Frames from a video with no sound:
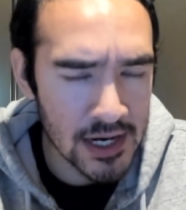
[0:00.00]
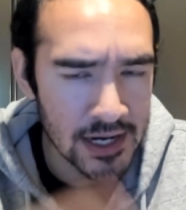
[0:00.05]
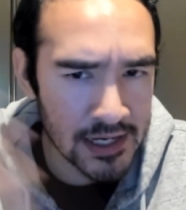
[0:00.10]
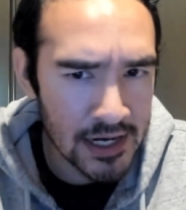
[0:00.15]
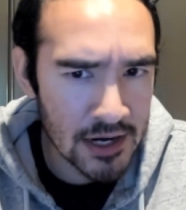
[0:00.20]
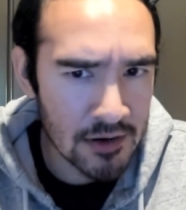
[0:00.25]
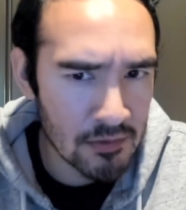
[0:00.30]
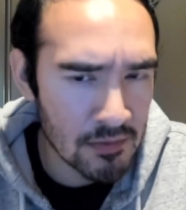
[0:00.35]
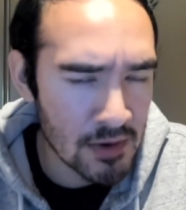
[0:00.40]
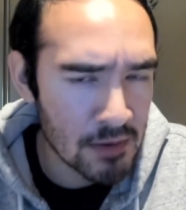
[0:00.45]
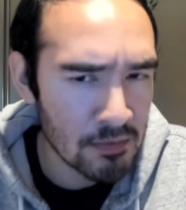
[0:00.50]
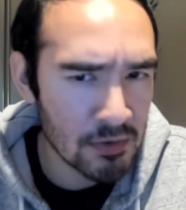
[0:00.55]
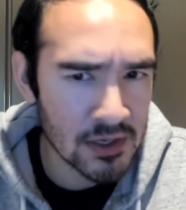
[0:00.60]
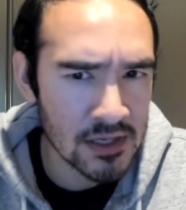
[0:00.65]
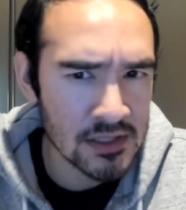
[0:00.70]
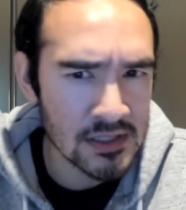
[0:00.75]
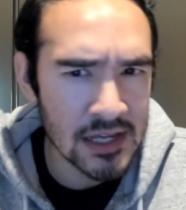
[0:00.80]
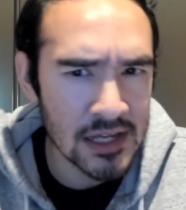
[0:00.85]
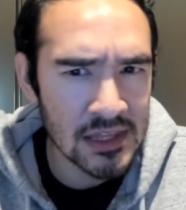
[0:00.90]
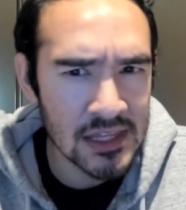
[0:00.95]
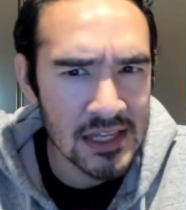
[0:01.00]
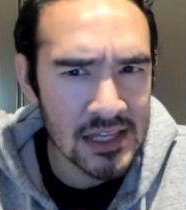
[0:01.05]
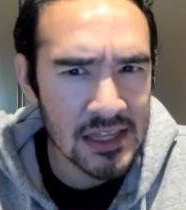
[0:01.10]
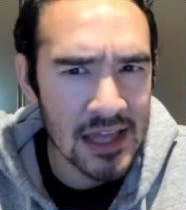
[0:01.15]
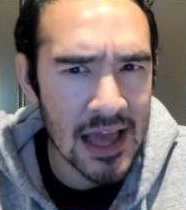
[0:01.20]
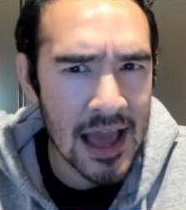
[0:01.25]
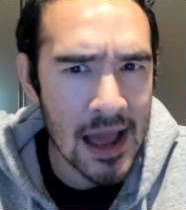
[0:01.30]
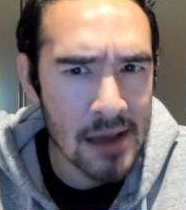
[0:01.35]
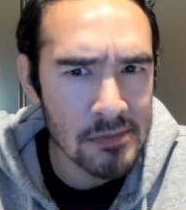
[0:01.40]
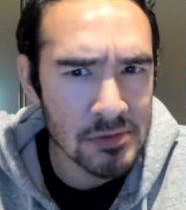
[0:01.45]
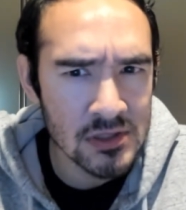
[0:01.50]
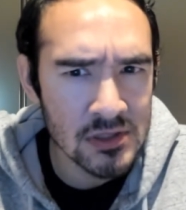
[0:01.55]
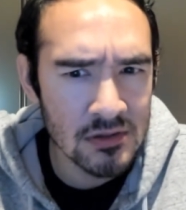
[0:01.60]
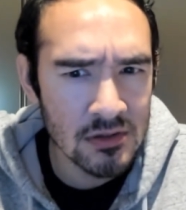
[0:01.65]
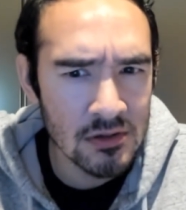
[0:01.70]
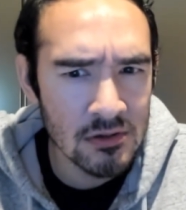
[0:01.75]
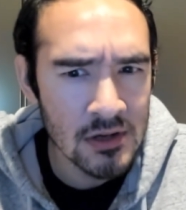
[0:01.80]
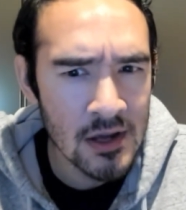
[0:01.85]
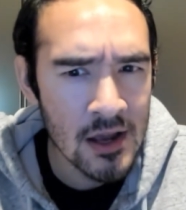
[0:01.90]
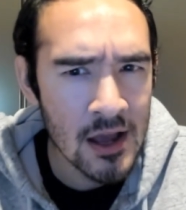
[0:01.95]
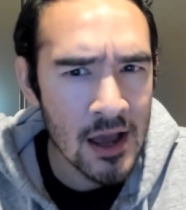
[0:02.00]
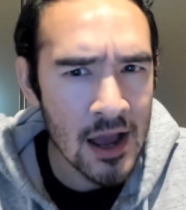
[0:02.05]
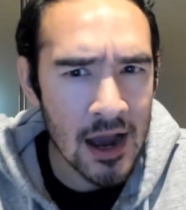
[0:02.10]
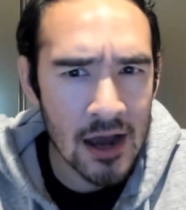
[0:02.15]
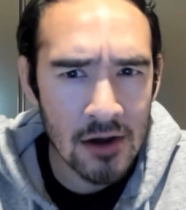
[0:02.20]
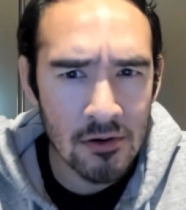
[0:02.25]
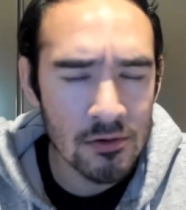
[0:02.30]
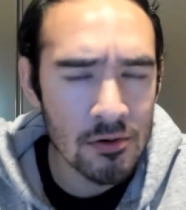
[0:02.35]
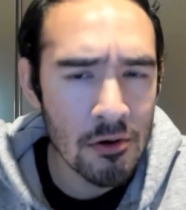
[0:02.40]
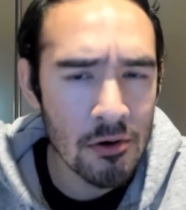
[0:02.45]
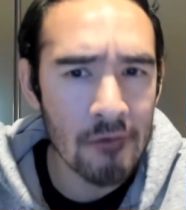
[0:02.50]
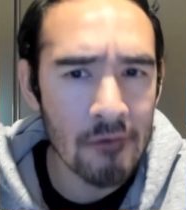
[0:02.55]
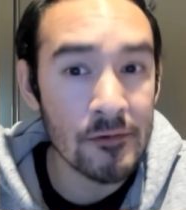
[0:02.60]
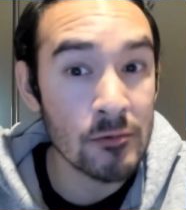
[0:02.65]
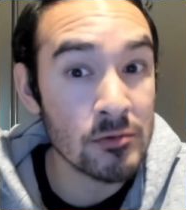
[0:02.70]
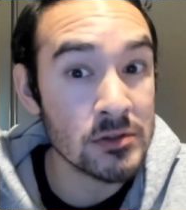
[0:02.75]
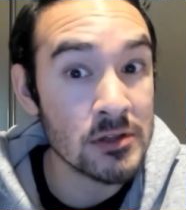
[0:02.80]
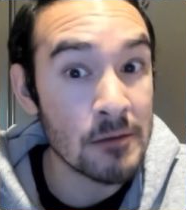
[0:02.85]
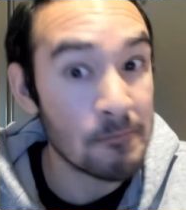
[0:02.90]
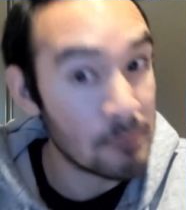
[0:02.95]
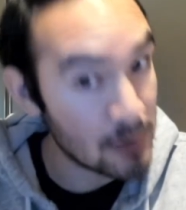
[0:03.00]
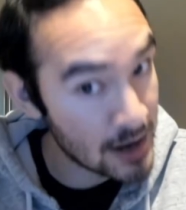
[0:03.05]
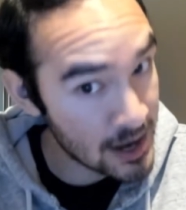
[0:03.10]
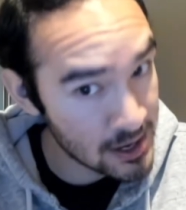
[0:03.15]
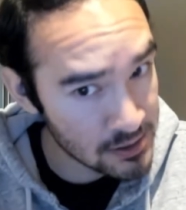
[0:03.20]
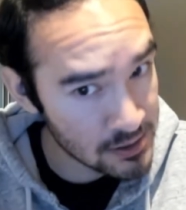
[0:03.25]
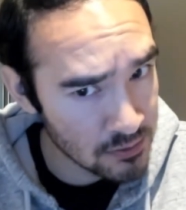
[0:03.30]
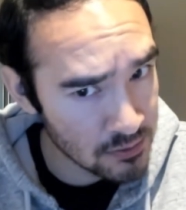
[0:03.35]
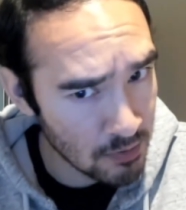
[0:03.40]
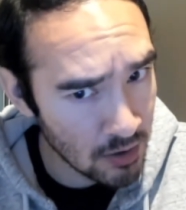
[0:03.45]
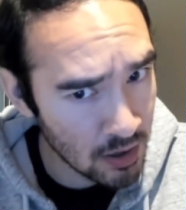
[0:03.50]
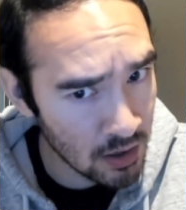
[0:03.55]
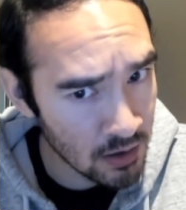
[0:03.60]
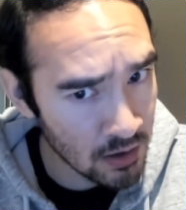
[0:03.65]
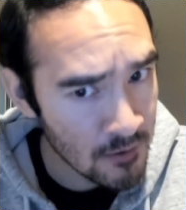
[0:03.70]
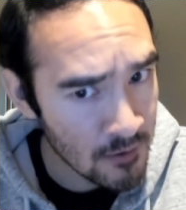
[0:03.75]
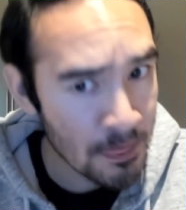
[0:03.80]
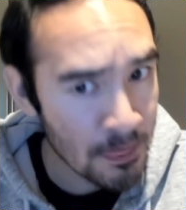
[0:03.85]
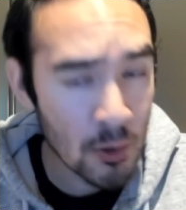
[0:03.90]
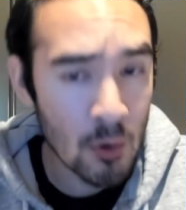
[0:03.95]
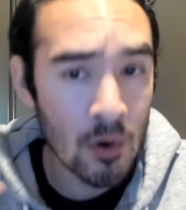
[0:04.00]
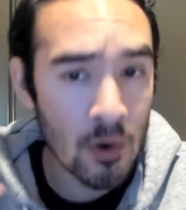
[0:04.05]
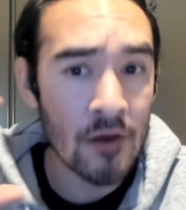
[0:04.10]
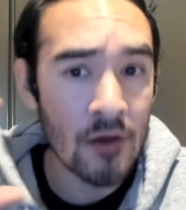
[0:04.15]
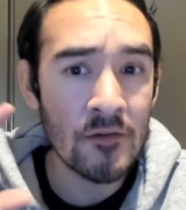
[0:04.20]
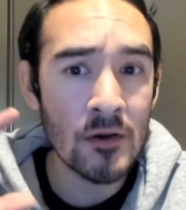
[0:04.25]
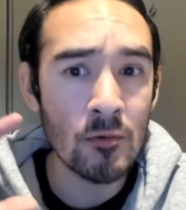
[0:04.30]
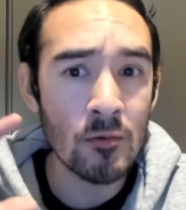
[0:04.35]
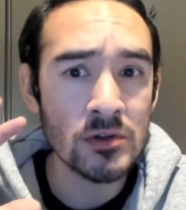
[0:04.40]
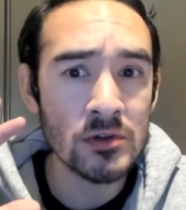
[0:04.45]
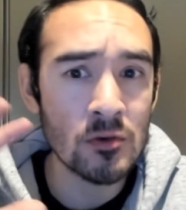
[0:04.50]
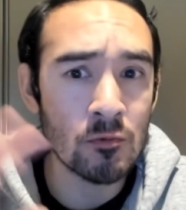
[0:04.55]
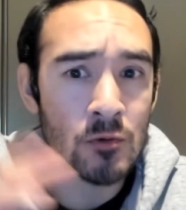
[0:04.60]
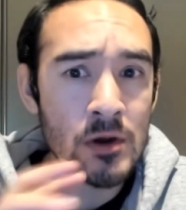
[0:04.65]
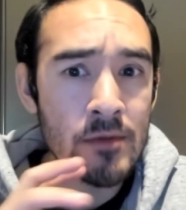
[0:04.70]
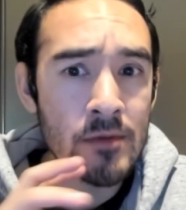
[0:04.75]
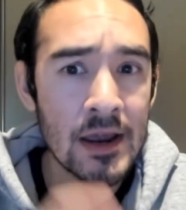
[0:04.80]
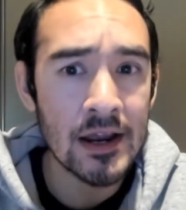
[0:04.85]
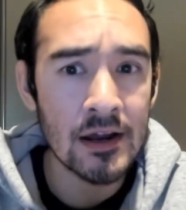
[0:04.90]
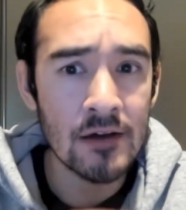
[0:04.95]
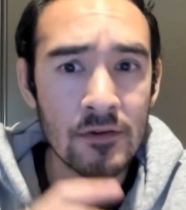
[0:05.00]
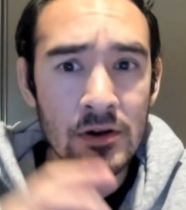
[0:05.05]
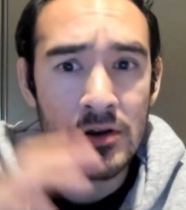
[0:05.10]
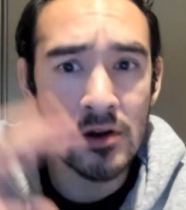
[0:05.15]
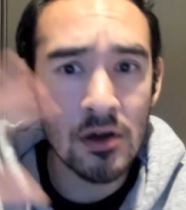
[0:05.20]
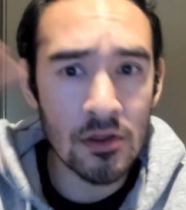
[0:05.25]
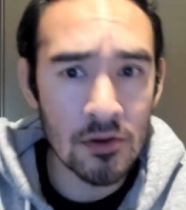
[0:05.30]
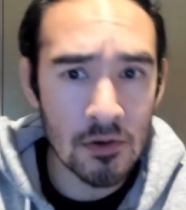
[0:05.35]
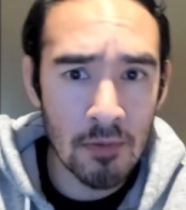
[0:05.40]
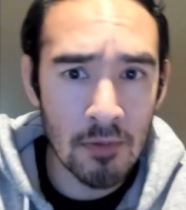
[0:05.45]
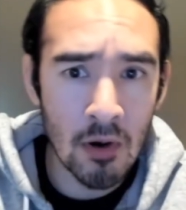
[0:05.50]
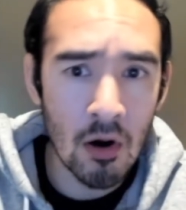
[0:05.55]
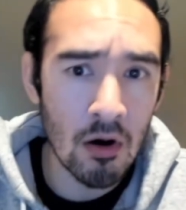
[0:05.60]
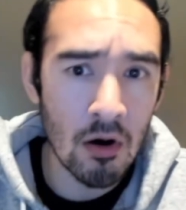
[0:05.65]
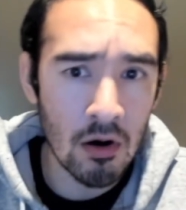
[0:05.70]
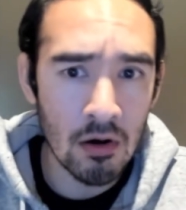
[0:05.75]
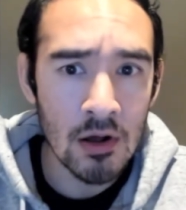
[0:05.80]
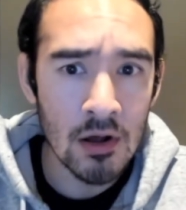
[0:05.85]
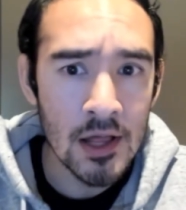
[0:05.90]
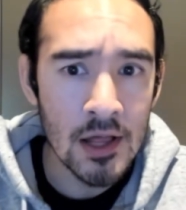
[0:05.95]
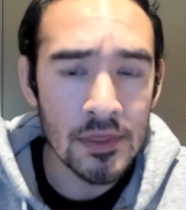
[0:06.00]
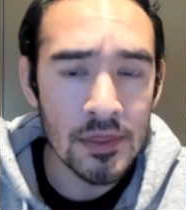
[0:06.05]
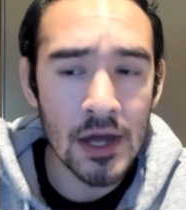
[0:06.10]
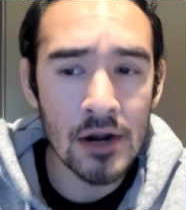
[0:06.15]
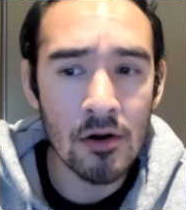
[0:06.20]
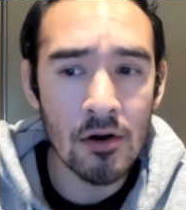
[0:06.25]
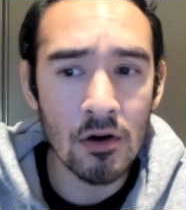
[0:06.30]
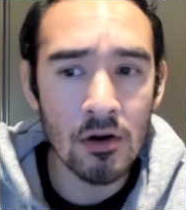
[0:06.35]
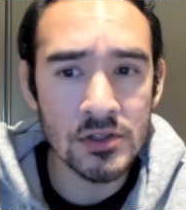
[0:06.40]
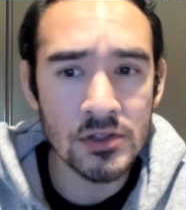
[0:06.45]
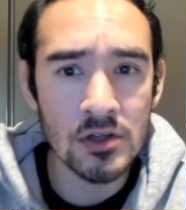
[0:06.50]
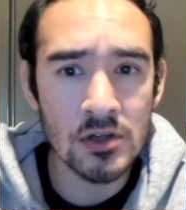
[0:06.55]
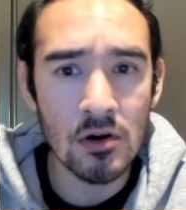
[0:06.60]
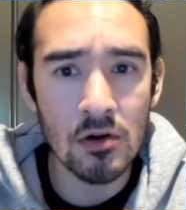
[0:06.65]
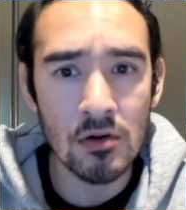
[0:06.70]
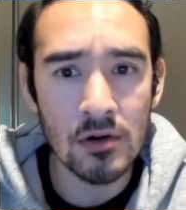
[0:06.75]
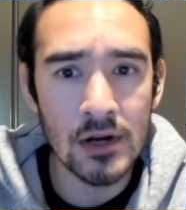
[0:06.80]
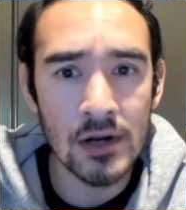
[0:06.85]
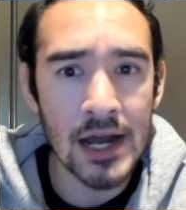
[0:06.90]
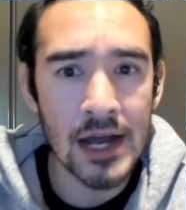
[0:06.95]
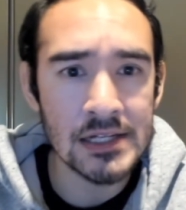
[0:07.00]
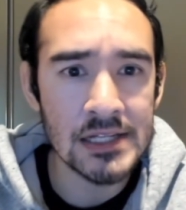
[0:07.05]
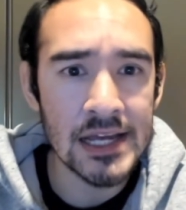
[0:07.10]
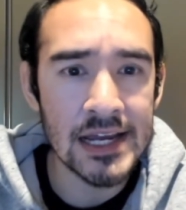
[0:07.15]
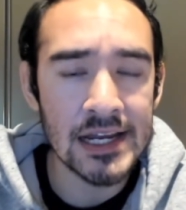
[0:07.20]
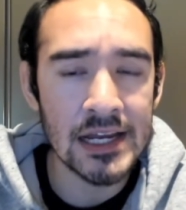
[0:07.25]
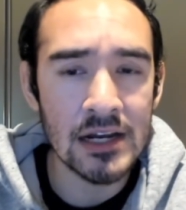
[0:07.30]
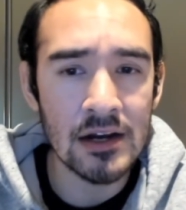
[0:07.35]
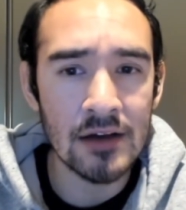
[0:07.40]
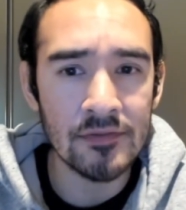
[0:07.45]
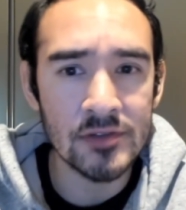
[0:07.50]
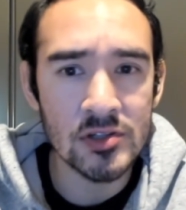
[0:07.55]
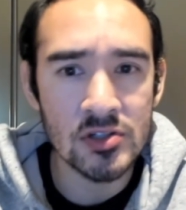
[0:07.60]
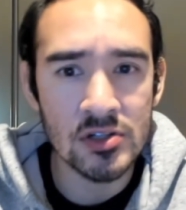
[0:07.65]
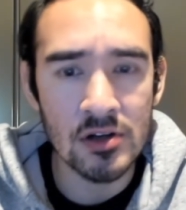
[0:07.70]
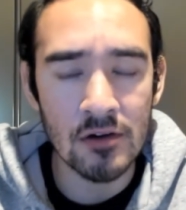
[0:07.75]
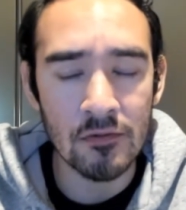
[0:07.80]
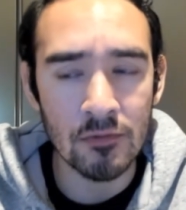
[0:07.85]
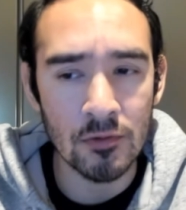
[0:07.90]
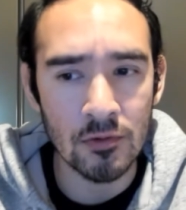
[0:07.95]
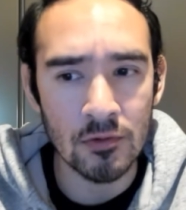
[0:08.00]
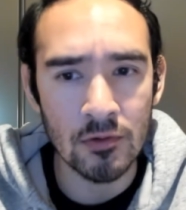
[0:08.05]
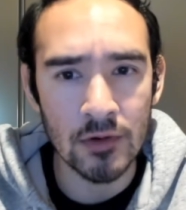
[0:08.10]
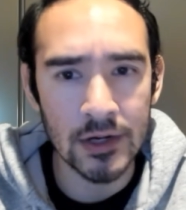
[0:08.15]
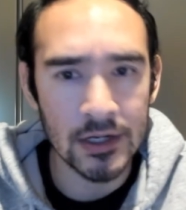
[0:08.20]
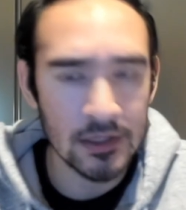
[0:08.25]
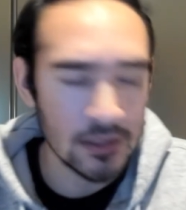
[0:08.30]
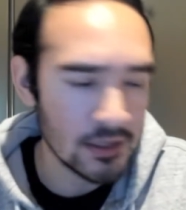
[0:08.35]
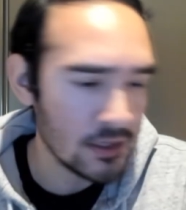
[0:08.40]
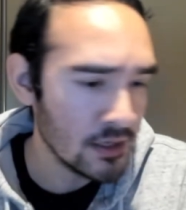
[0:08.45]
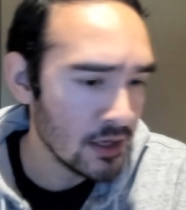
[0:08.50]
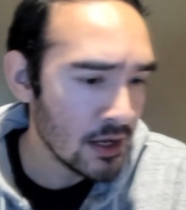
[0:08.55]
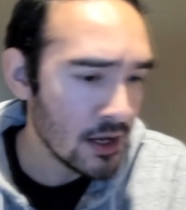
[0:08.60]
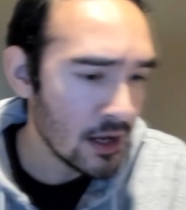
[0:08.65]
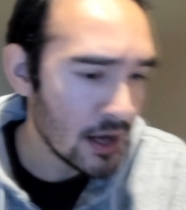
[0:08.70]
I can't remember, because I think the Absolute, I don't know if it was a brand new ball or if it was a remake of another ball that also got taken off the shelf real quickly.